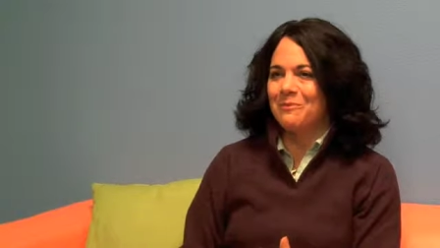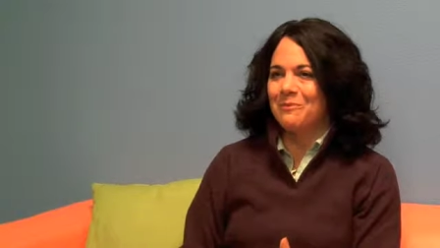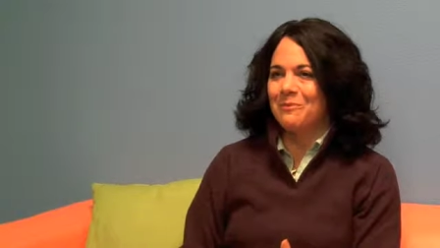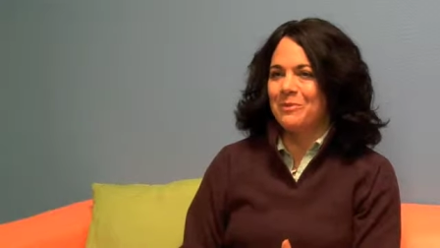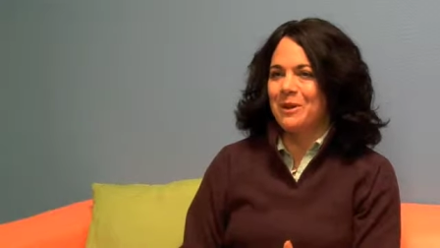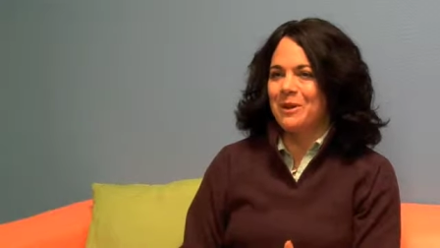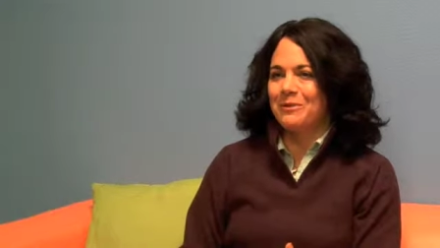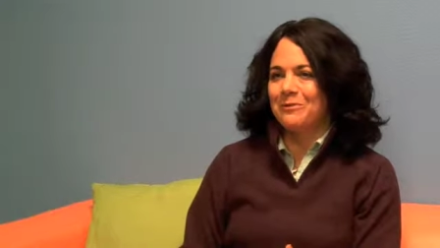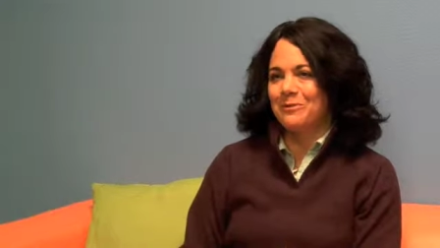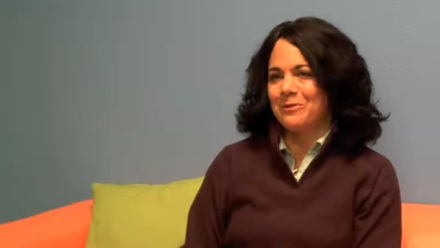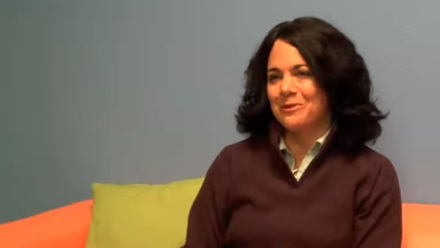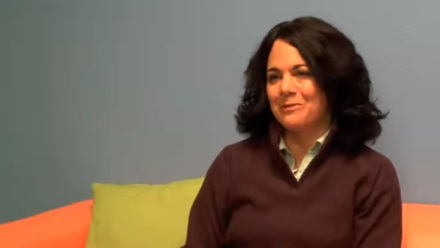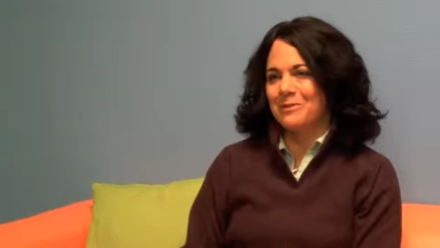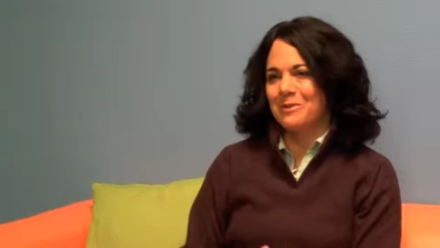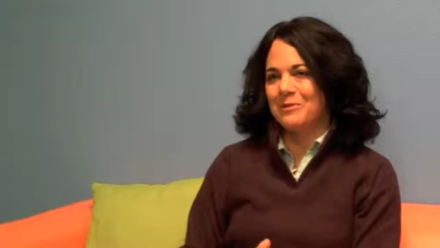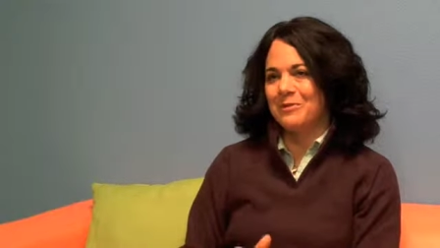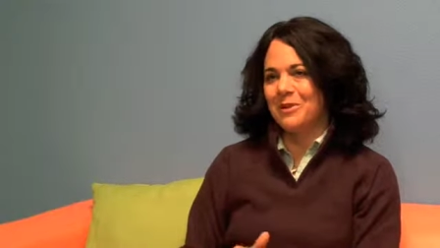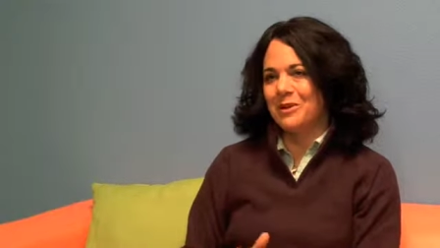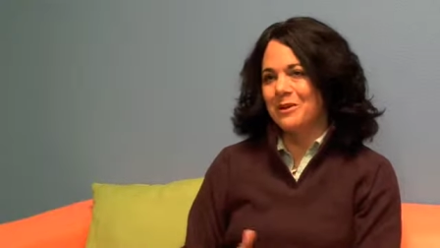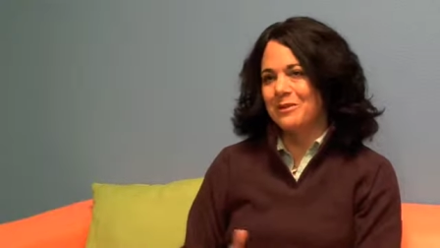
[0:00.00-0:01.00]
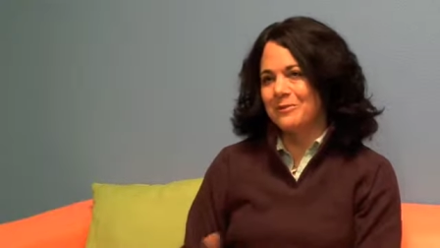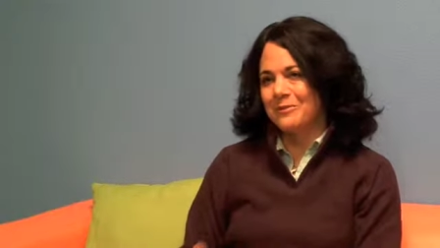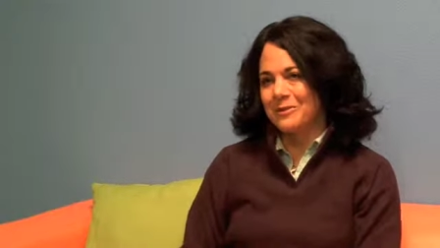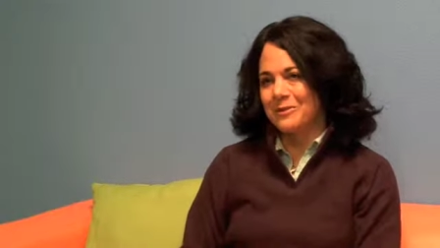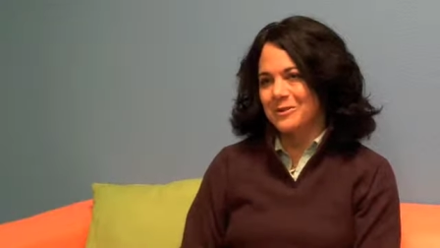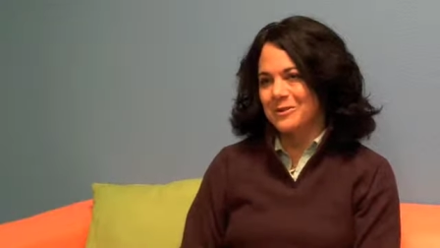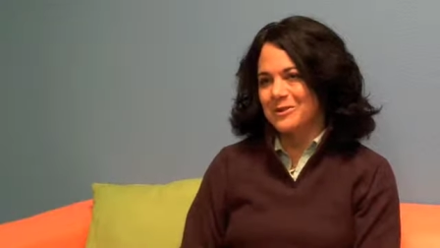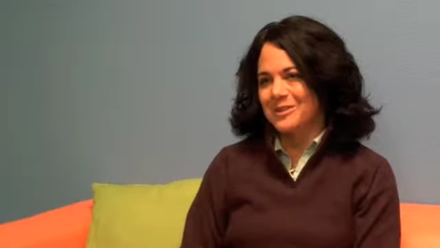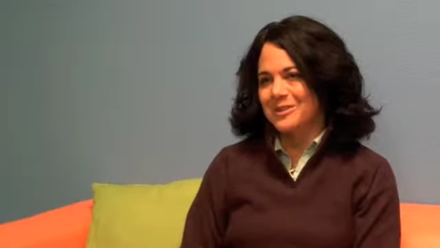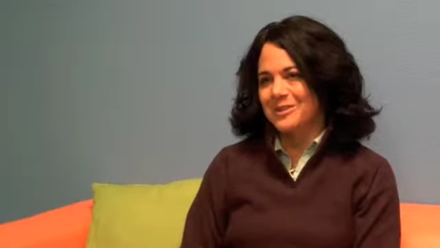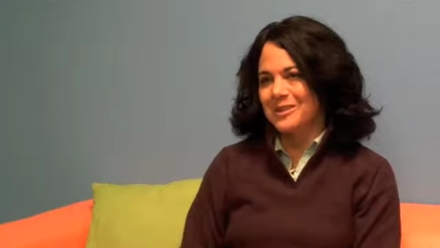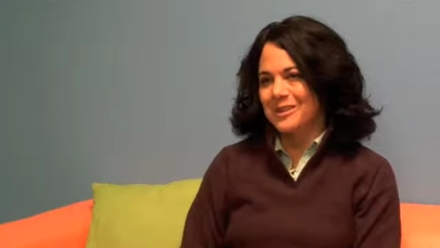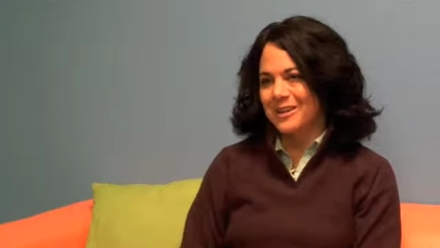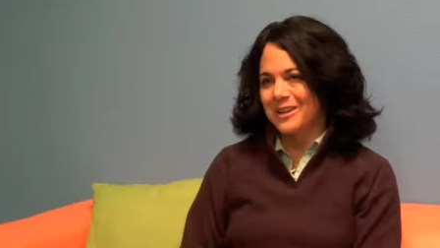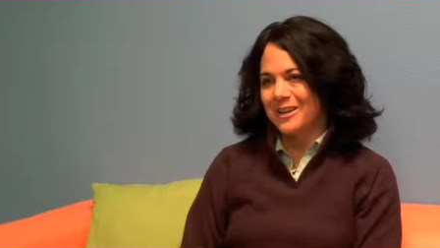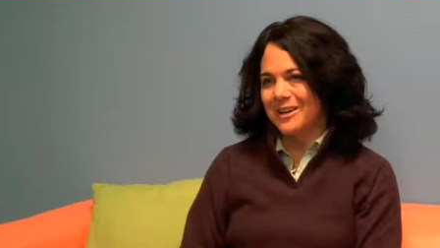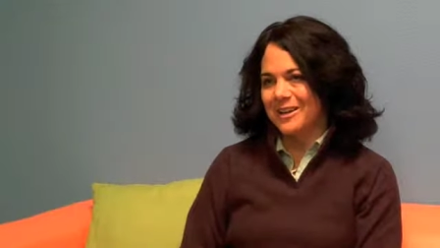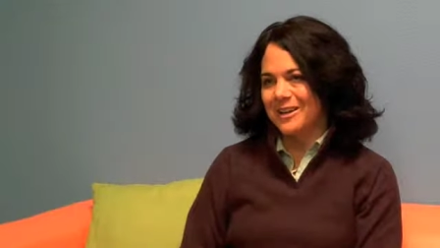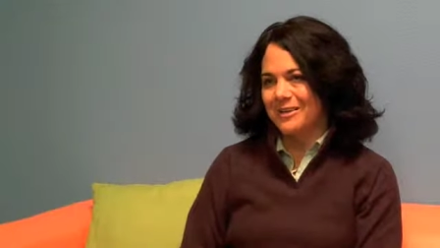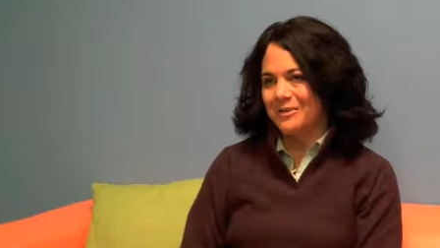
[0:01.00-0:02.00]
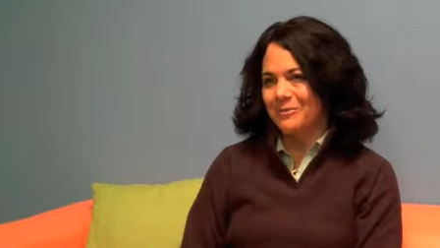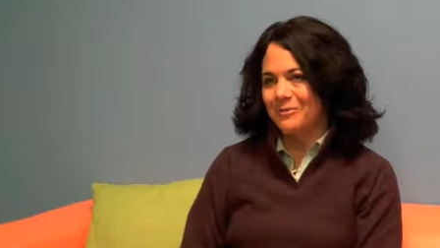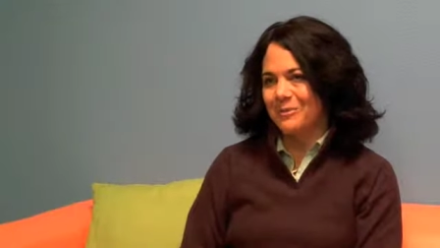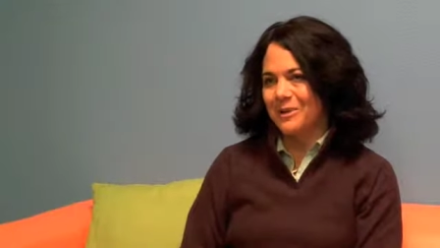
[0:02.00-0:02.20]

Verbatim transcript: but from the very first day,